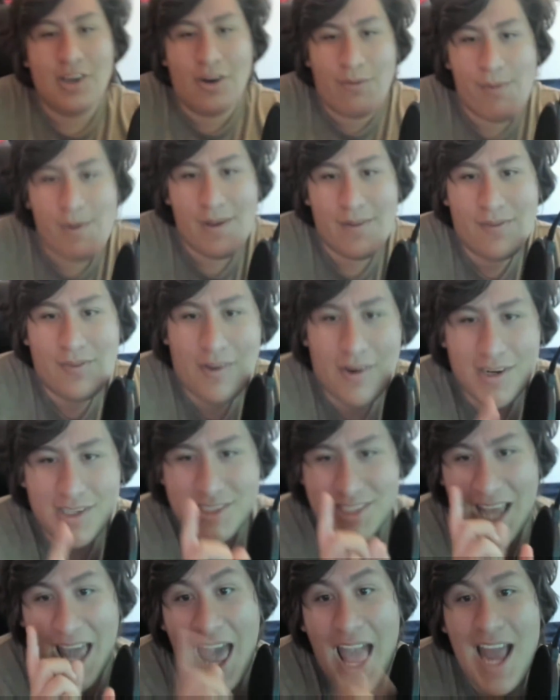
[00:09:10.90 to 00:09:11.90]
we
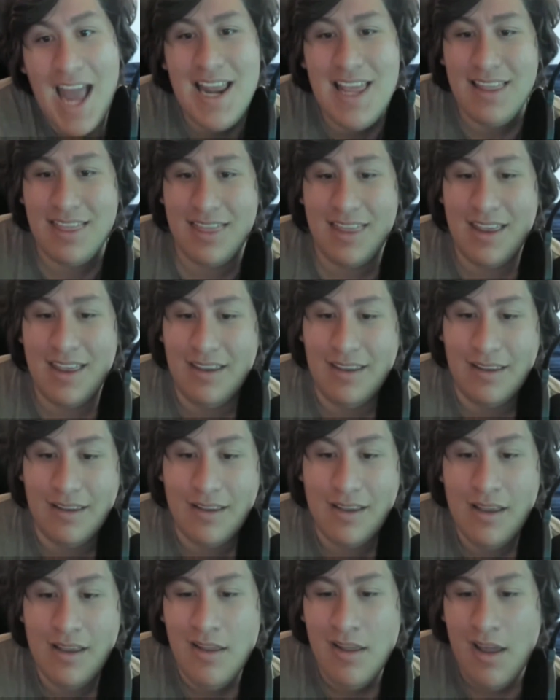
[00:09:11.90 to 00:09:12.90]
learned anything,
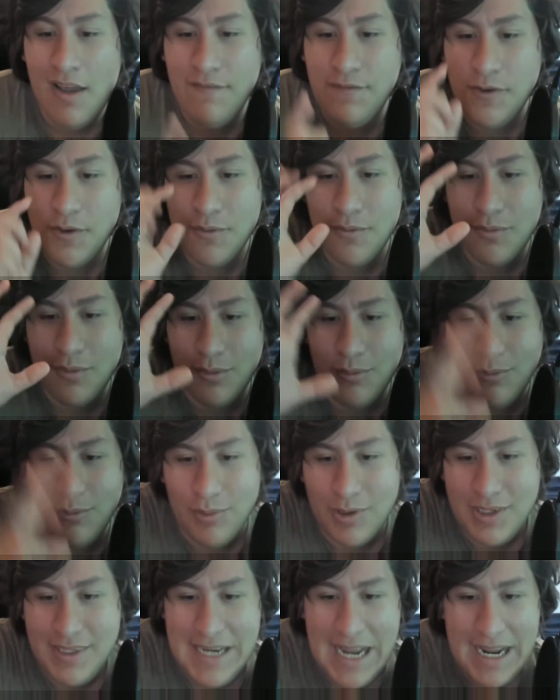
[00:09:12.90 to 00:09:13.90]
if you
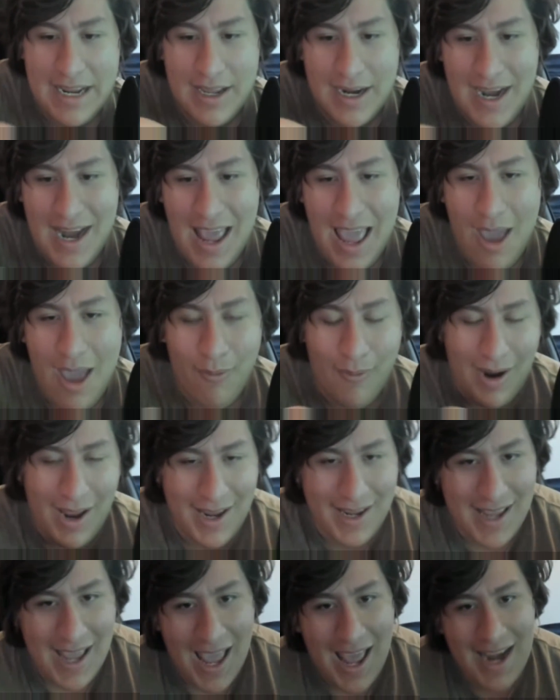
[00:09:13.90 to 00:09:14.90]
would take
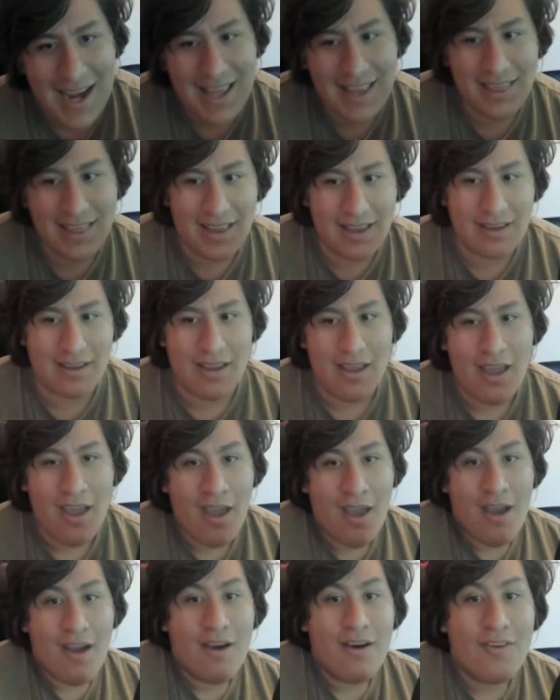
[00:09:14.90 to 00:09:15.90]
away anything
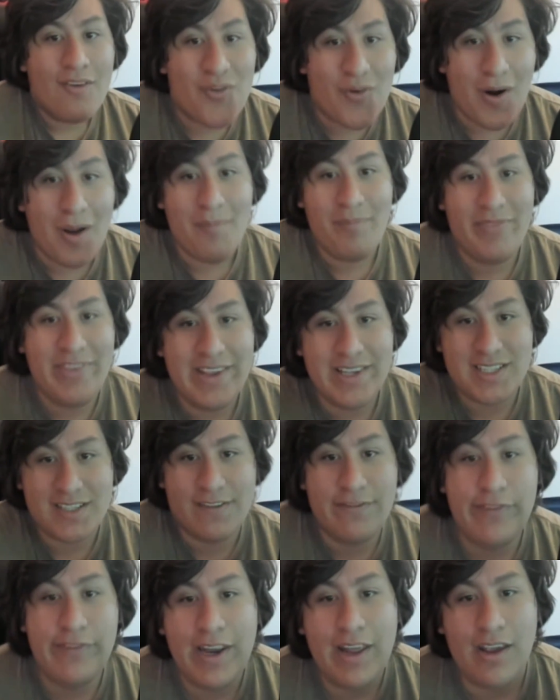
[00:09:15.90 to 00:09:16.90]
from this
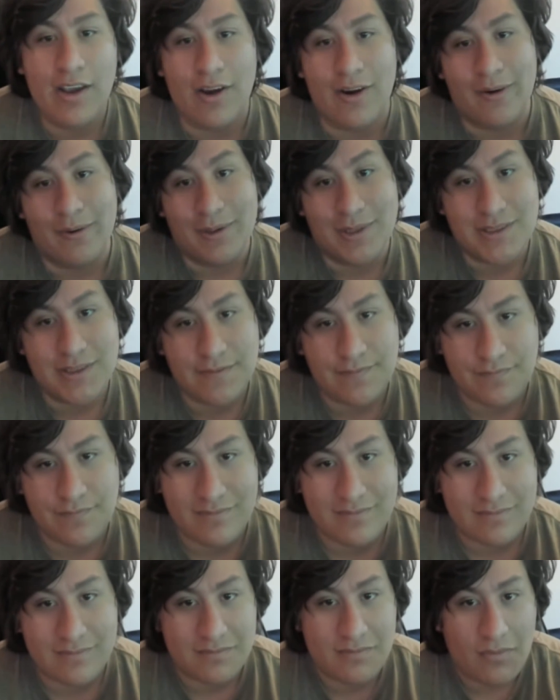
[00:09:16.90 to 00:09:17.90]
video,
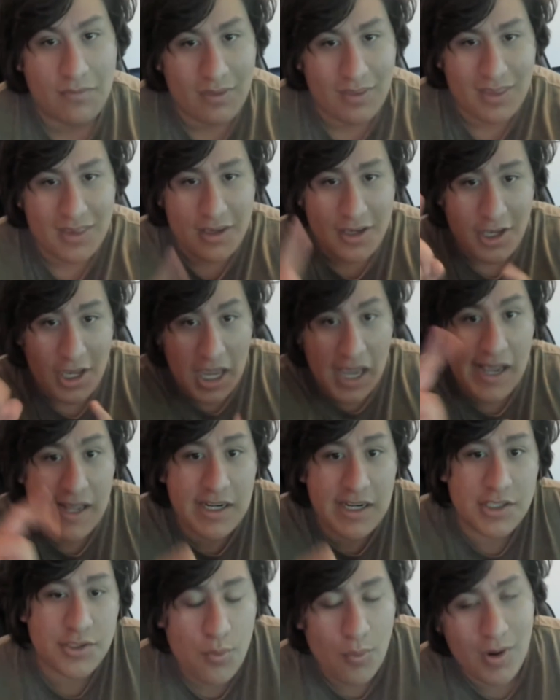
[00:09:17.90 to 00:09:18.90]
it
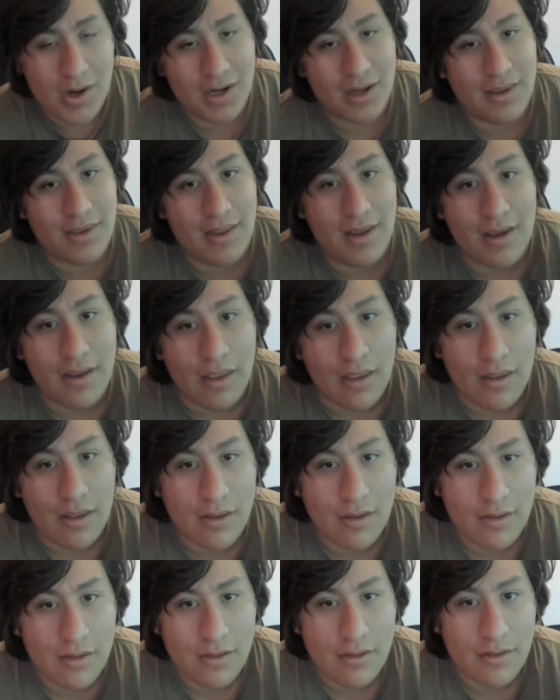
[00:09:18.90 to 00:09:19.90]
is one thing.
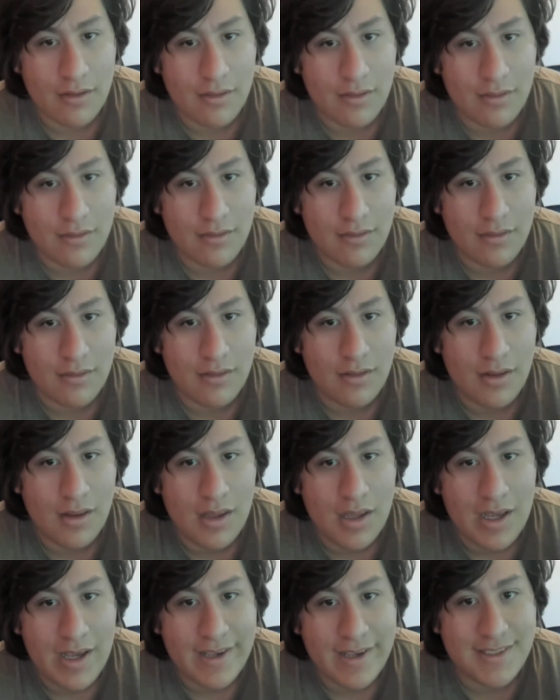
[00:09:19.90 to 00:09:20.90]

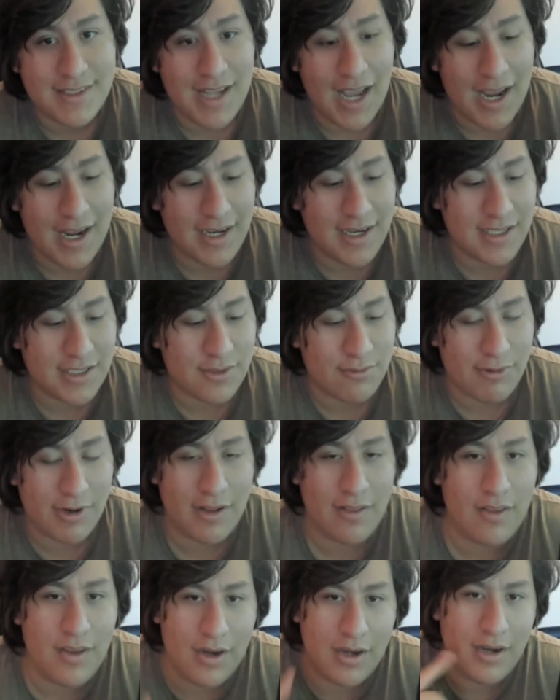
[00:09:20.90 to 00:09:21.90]
Scientists
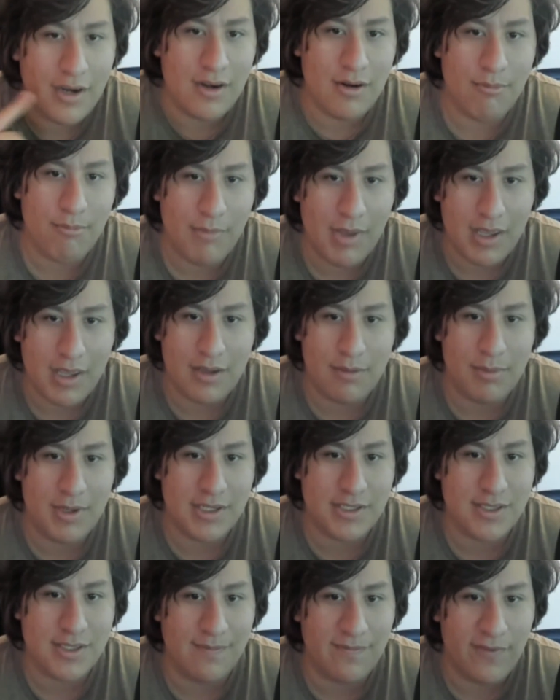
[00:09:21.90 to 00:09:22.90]
really need to make me
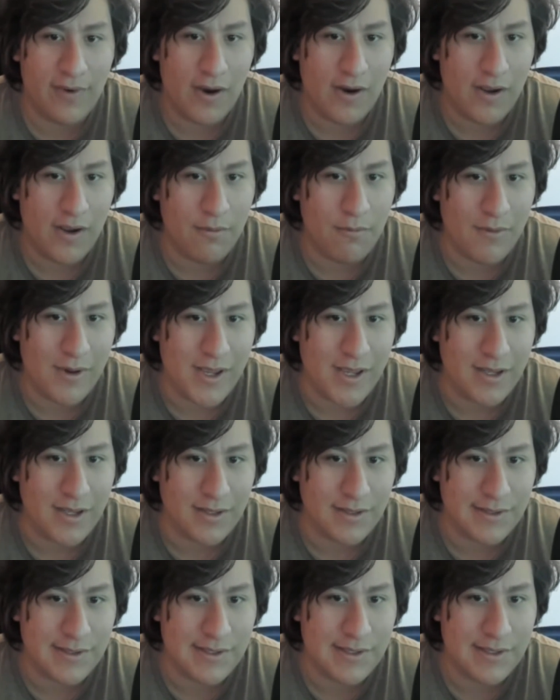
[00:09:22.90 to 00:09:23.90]
some fucking wings.